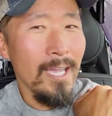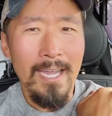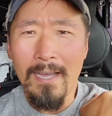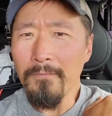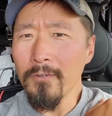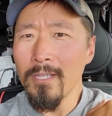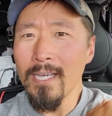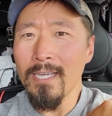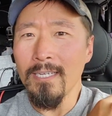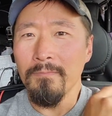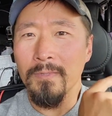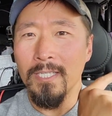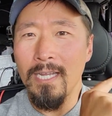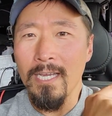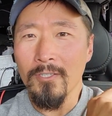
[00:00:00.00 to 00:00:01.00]
After that,
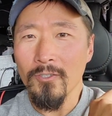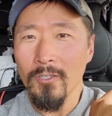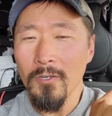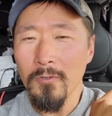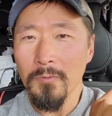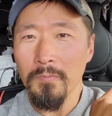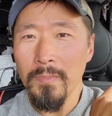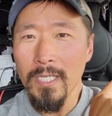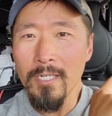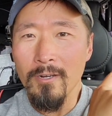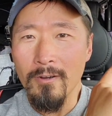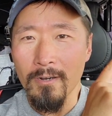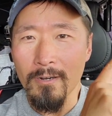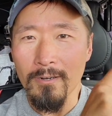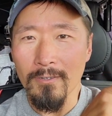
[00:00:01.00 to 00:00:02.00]
I'm gonna actually go meet
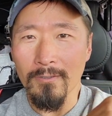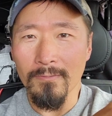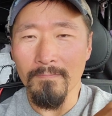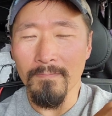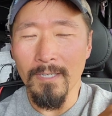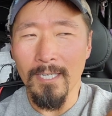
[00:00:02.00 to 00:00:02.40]
her.